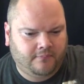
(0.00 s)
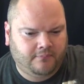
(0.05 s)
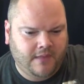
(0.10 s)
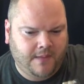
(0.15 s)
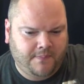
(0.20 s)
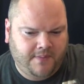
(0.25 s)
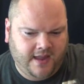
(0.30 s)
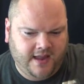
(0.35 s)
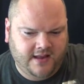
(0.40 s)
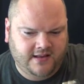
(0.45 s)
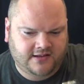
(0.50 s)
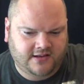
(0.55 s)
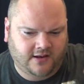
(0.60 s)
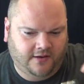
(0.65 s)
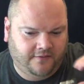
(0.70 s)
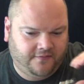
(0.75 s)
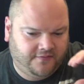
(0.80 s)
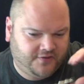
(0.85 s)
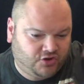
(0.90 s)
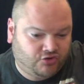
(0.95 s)
maybe
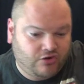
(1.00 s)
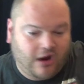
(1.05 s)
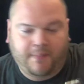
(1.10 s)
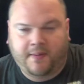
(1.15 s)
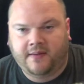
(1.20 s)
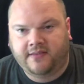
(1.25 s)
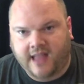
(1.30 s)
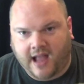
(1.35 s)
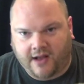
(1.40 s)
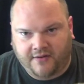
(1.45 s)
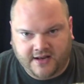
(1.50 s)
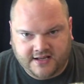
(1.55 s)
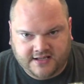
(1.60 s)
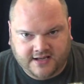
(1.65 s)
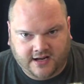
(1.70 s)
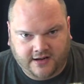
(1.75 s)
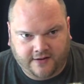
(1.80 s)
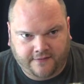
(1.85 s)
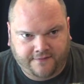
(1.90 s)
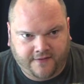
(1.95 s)
sort of strapping down his
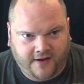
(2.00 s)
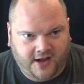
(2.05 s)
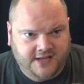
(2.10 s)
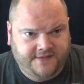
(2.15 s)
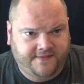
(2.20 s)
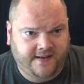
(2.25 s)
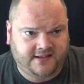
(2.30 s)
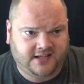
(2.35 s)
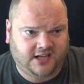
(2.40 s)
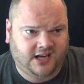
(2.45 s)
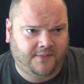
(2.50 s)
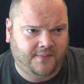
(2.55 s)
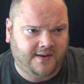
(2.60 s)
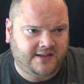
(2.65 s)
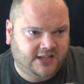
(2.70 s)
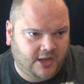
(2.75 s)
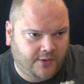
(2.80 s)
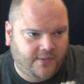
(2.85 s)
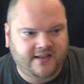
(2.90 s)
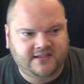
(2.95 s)
kind of first victim and
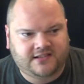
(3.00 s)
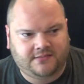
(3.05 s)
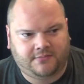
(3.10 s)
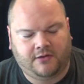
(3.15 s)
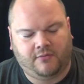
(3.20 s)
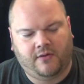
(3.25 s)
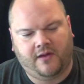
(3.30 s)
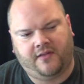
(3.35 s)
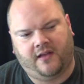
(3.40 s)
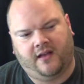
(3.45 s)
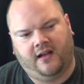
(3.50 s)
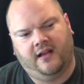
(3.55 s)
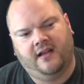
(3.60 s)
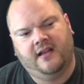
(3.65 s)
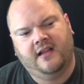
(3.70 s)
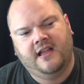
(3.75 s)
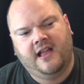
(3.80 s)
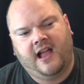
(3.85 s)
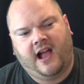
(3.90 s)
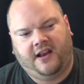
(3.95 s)
he's doing something with her
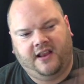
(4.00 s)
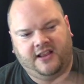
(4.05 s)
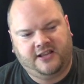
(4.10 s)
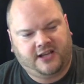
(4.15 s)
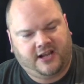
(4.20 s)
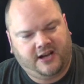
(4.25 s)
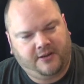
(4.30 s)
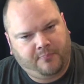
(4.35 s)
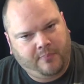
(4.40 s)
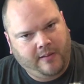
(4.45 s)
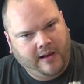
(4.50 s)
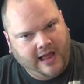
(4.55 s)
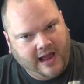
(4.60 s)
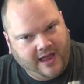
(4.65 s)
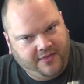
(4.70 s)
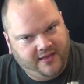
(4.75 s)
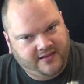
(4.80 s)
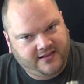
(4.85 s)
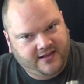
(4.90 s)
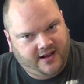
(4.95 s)
and he's kind of
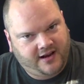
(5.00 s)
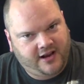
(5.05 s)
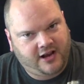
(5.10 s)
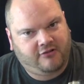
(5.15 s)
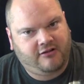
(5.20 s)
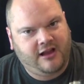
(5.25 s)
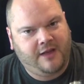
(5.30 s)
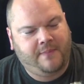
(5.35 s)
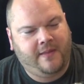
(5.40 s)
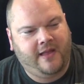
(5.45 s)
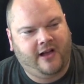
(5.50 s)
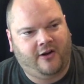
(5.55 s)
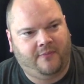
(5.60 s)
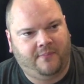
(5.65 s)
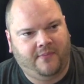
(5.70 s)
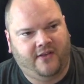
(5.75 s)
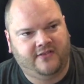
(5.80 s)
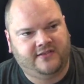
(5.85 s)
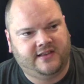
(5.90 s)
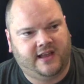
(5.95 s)
playing this kind of creepy
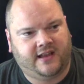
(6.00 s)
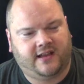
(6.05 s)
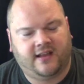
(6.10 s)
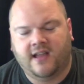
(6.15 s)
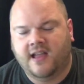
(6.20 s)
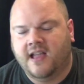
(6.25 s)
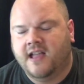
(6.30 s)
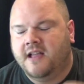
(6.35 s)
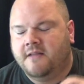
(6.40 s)
old music